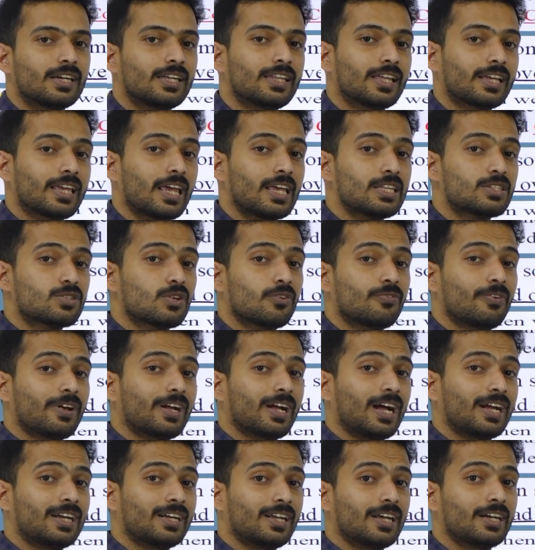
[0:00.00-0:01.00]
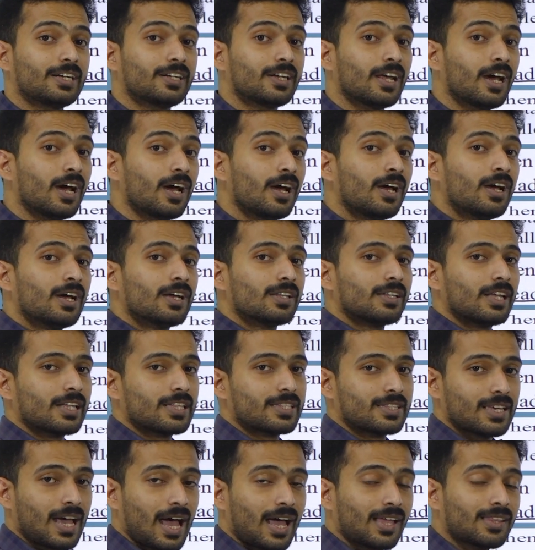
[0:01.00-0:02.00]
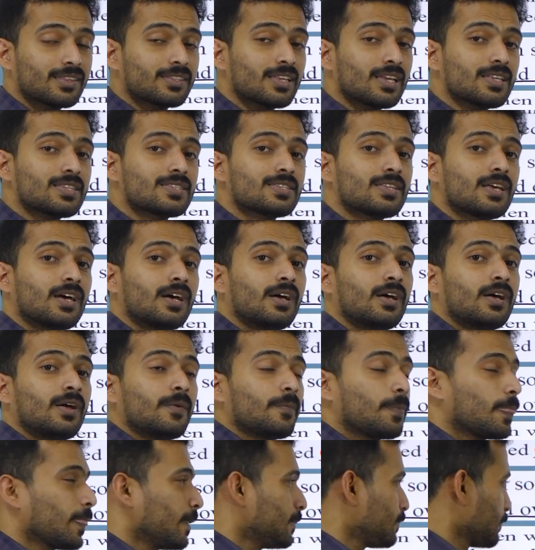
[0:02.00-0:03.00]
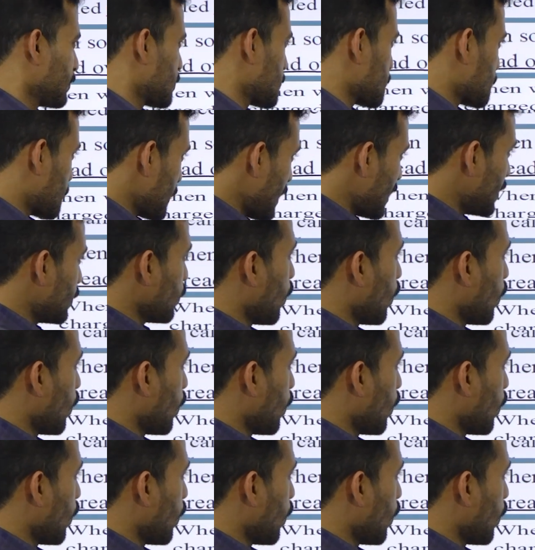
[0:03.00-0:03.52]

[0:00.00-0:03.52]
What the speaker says: In the case of a conductor, the charges spread